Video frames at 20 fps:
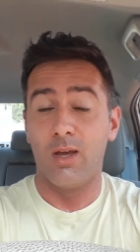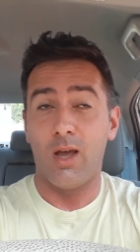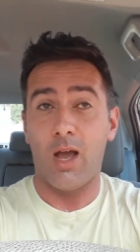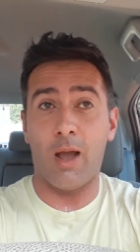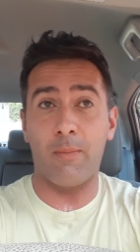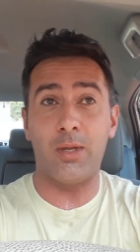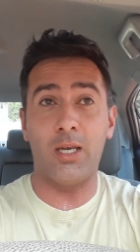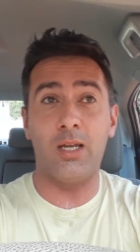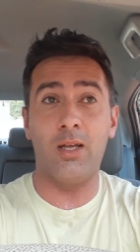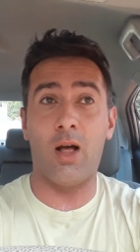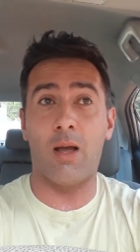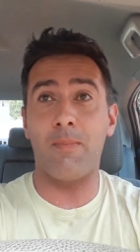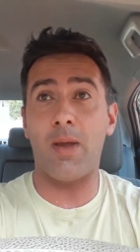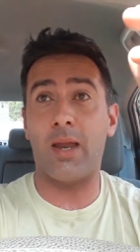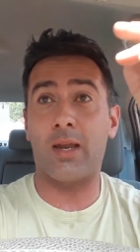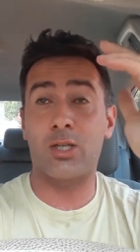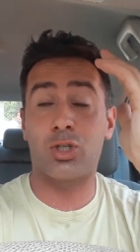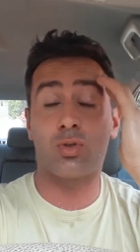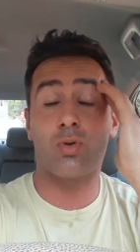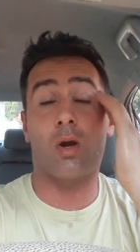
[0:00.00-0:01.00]
I mean, Eli
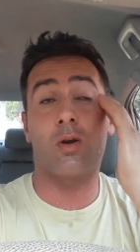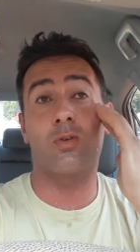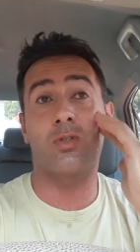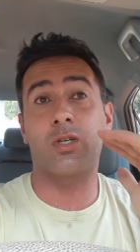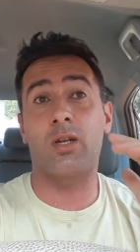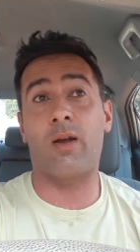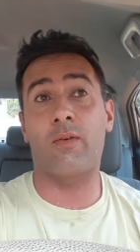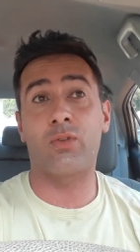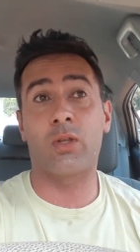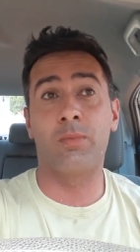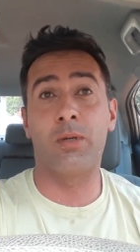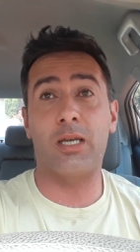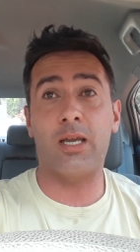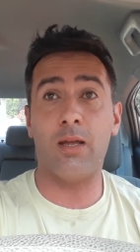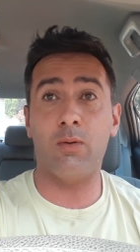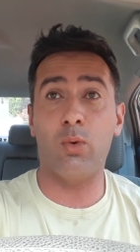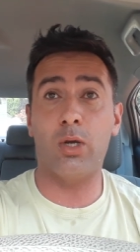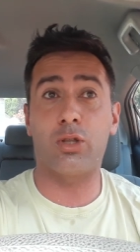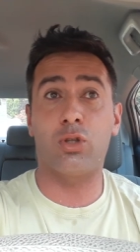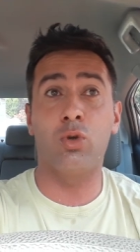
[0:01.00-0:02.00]
Manning struggles enough to
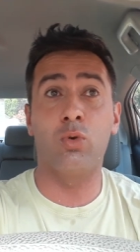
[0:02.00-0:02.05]
begin with.